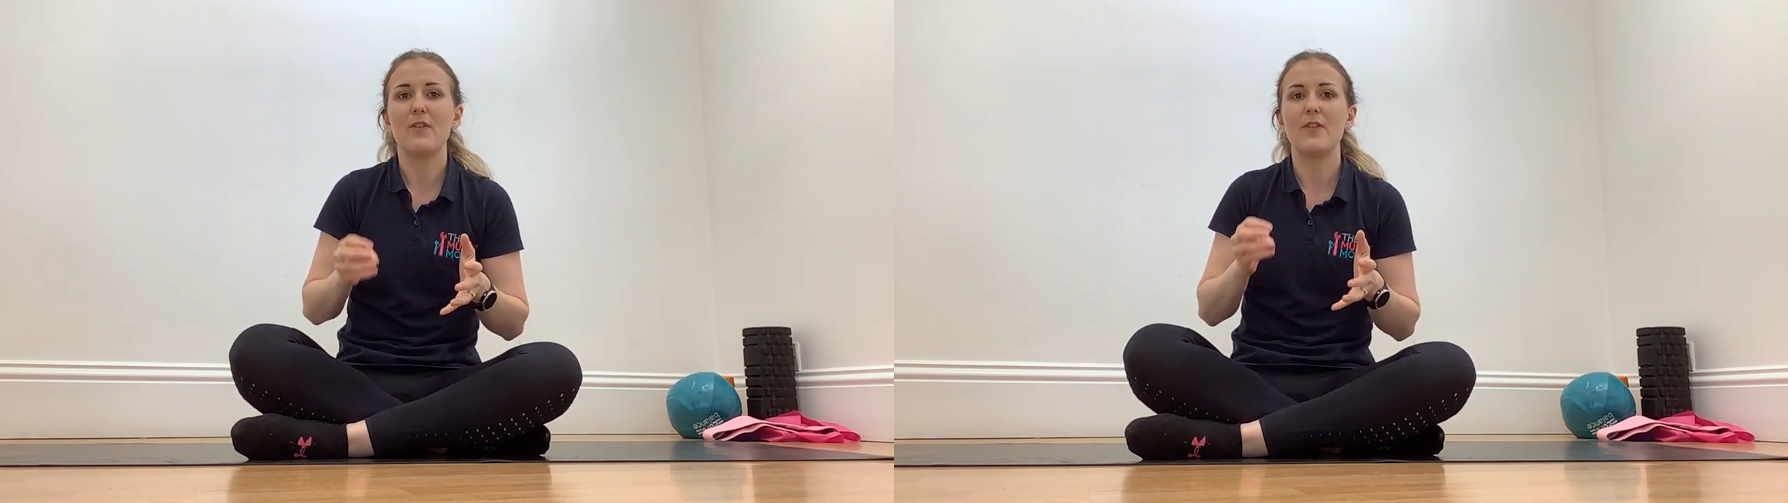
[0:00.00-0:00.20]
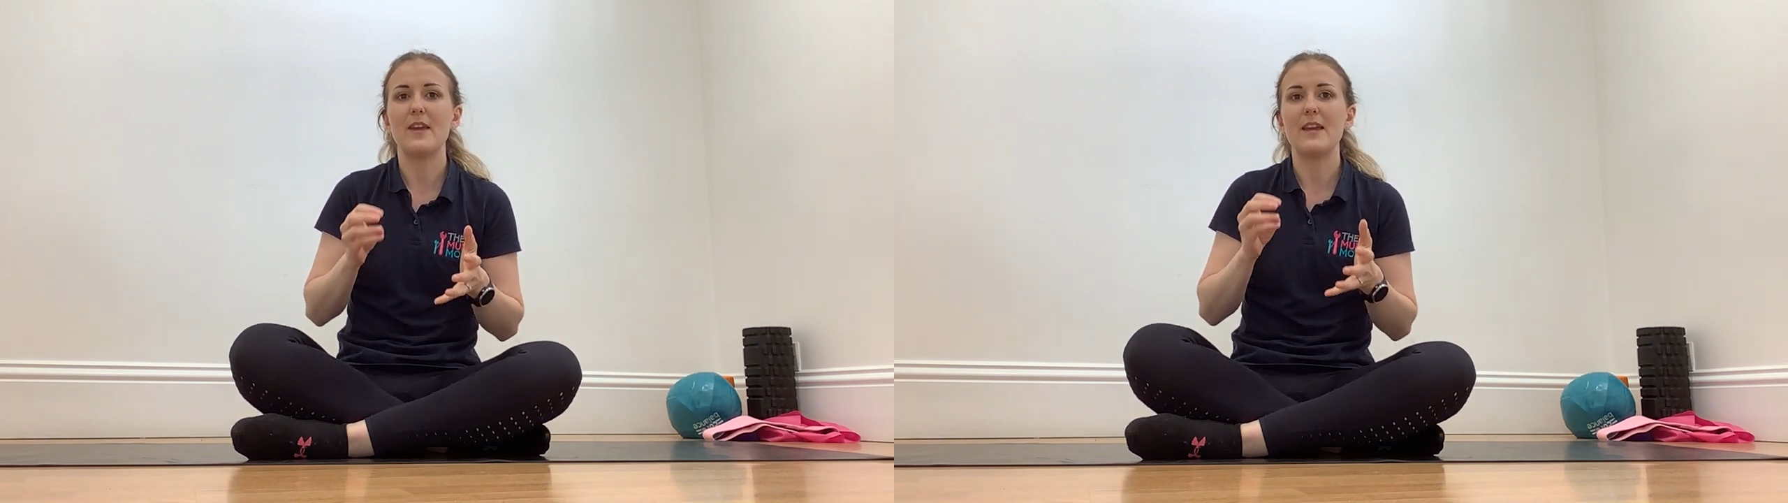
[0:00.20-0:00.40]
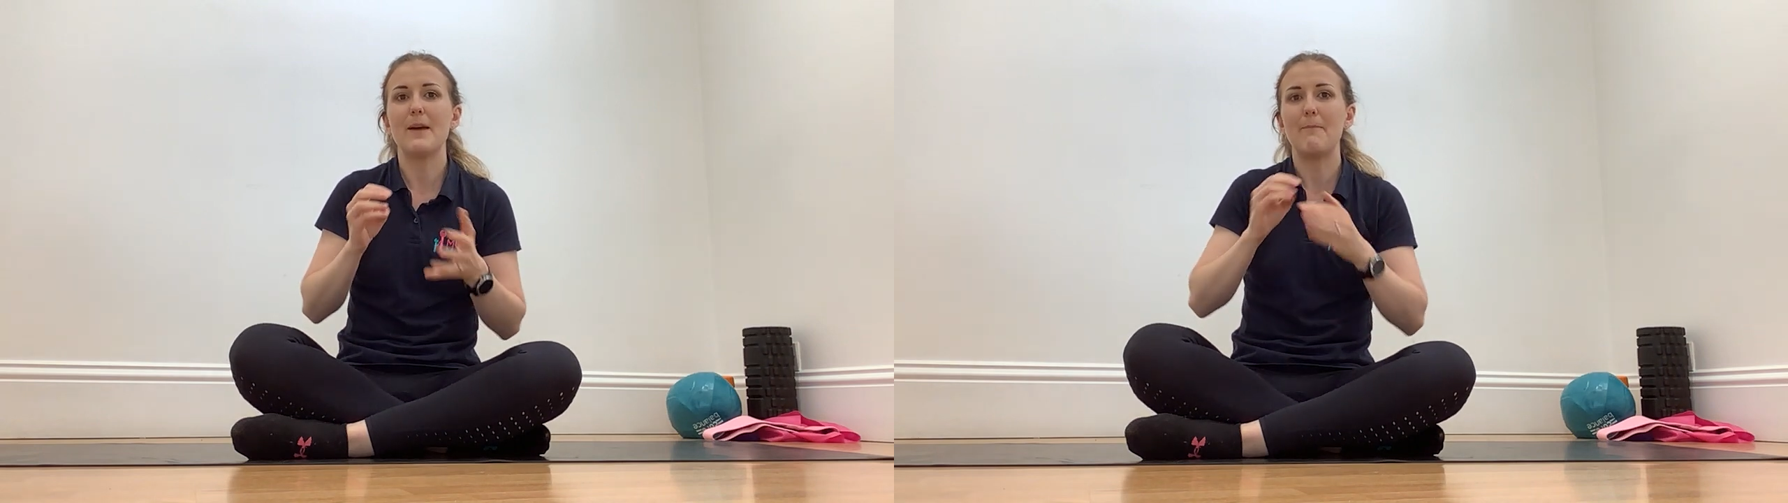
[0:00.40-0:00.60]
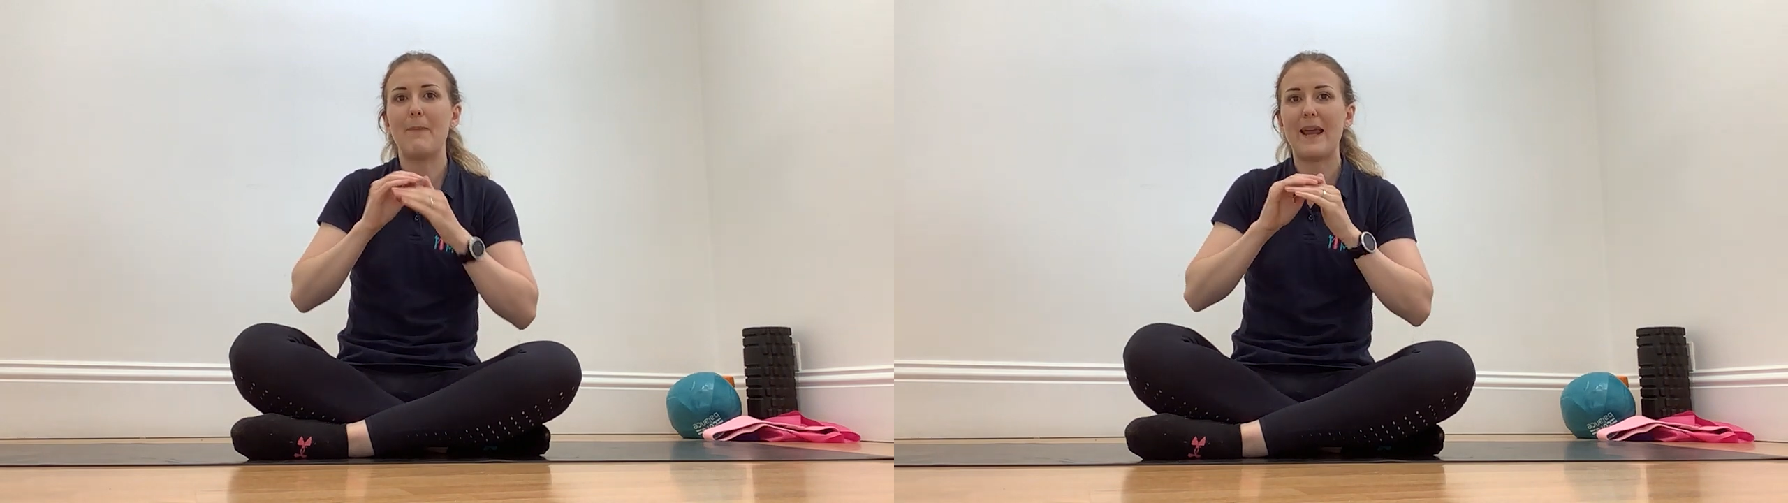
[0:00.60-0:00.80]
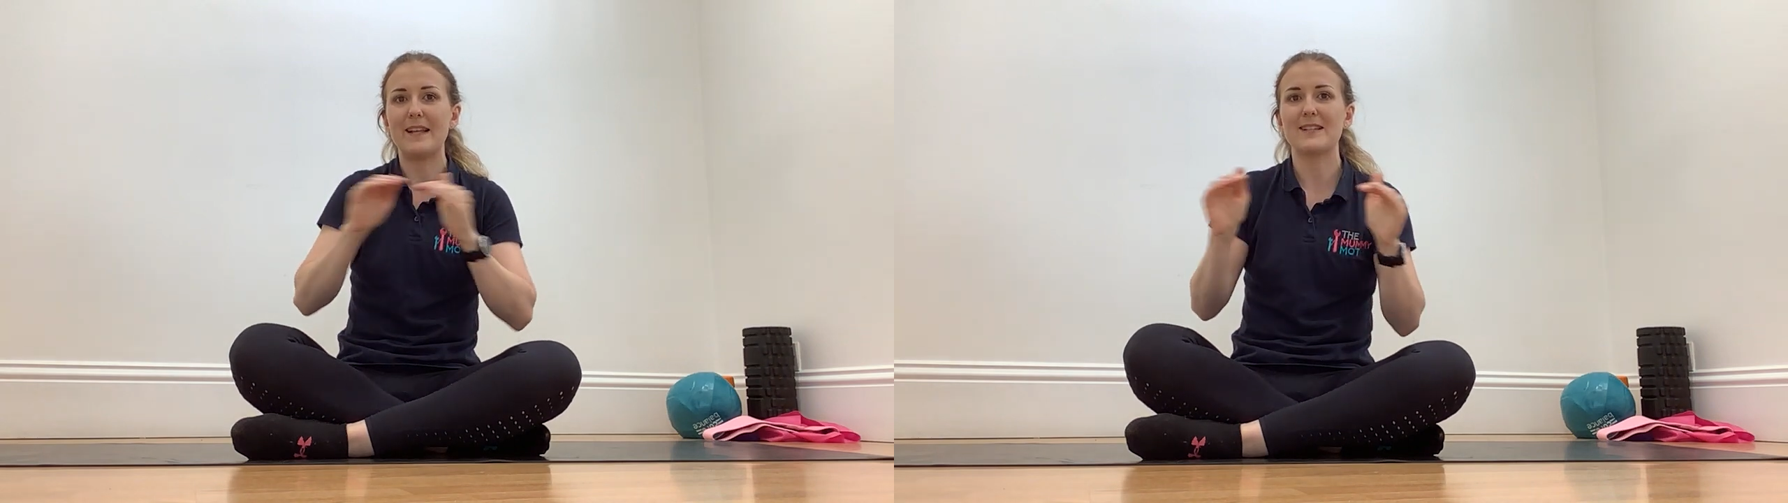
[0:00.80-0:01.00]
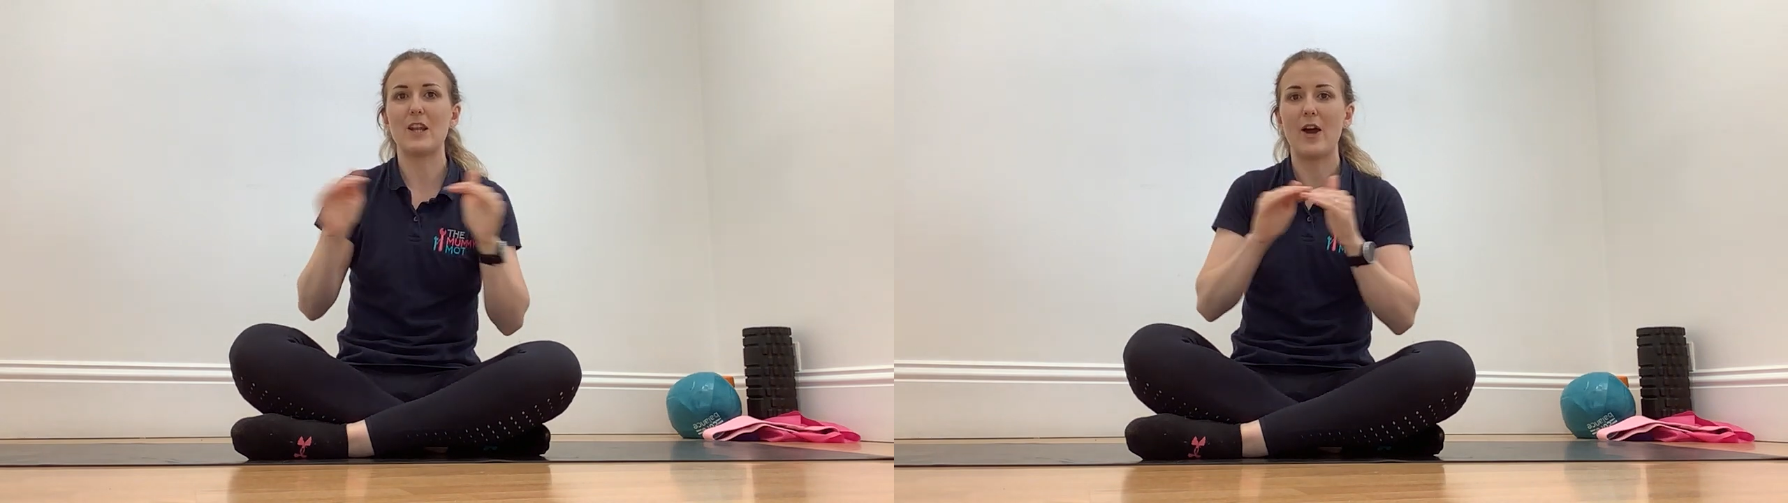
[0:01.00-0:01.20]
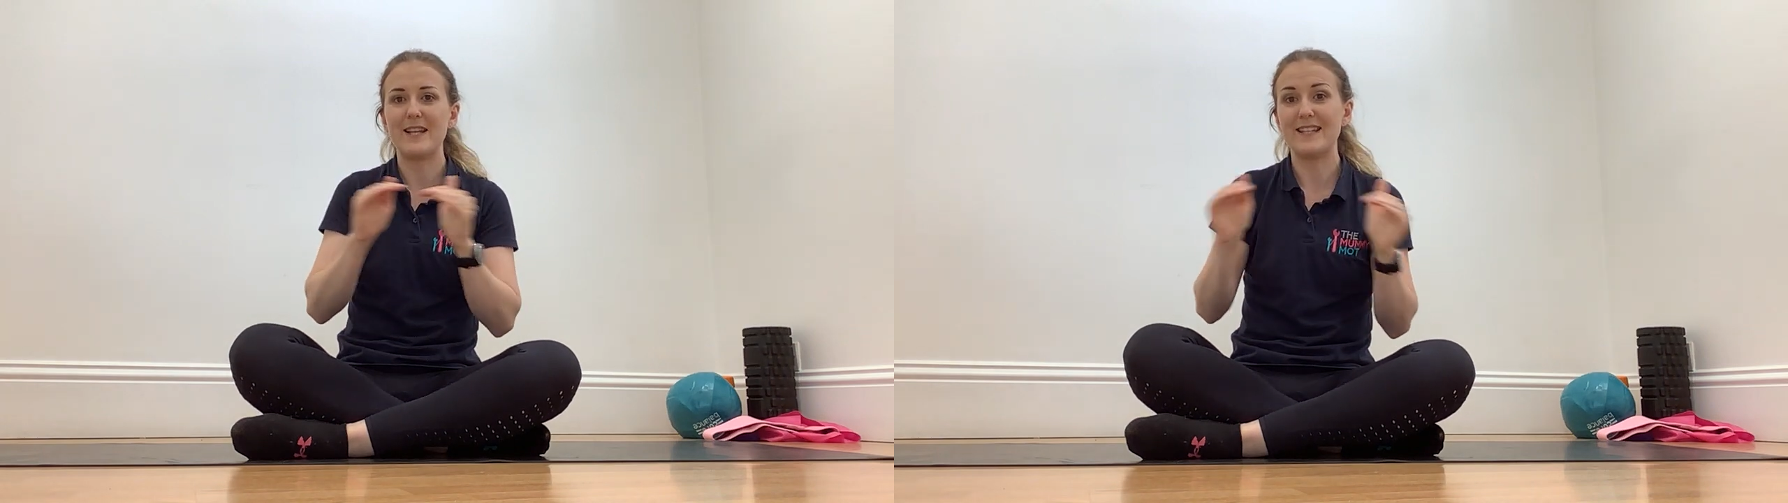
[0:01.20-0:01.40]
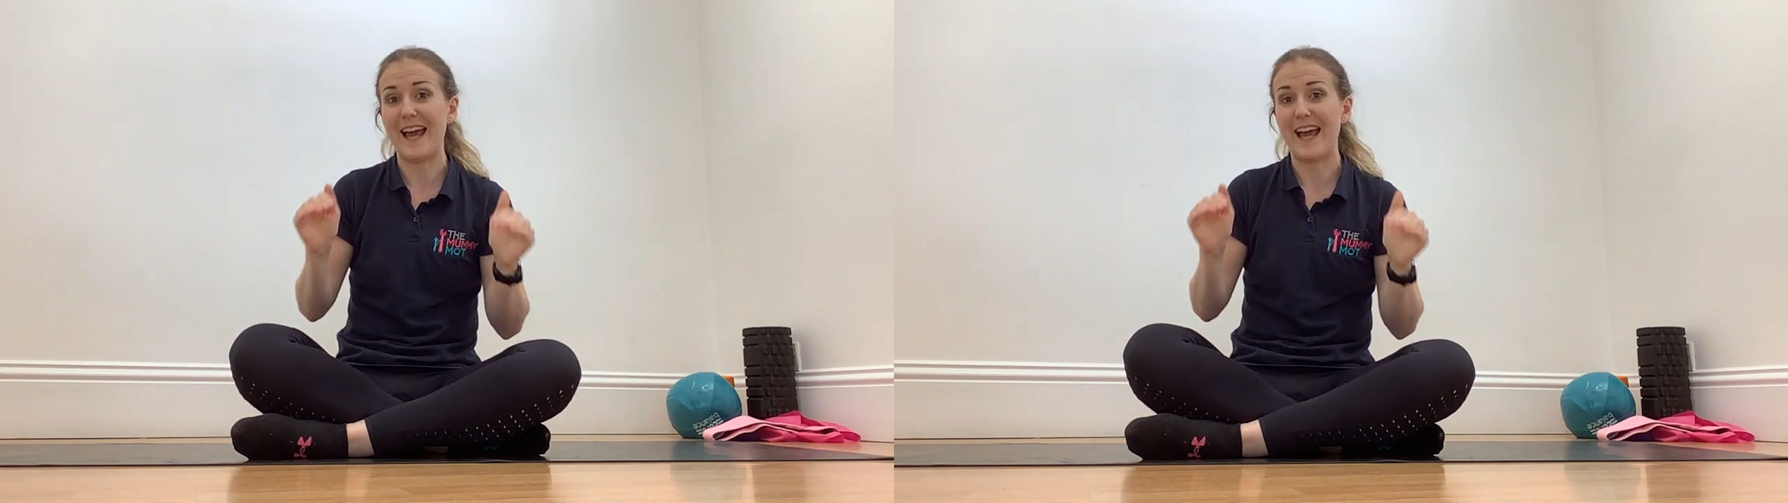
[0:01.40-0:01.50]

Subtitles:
the baseline